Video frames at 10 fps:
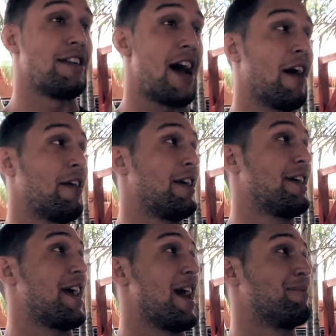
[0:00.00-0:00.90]
doubt that he
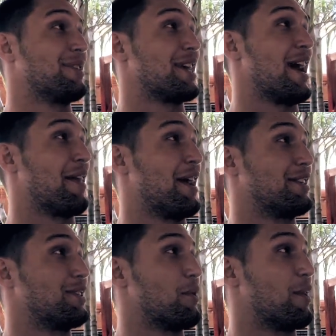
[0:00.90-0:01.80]
came to
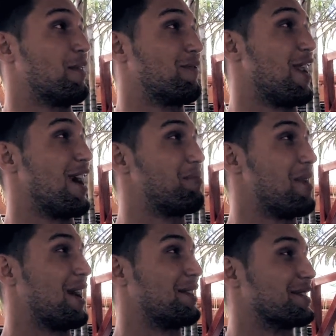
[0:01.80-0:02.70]
Thailand 205
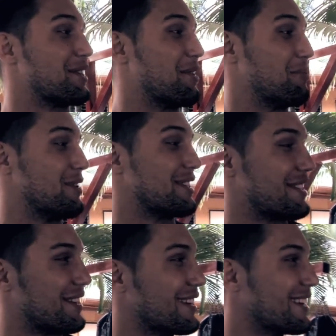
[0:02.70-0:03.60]
pounds, though, mister.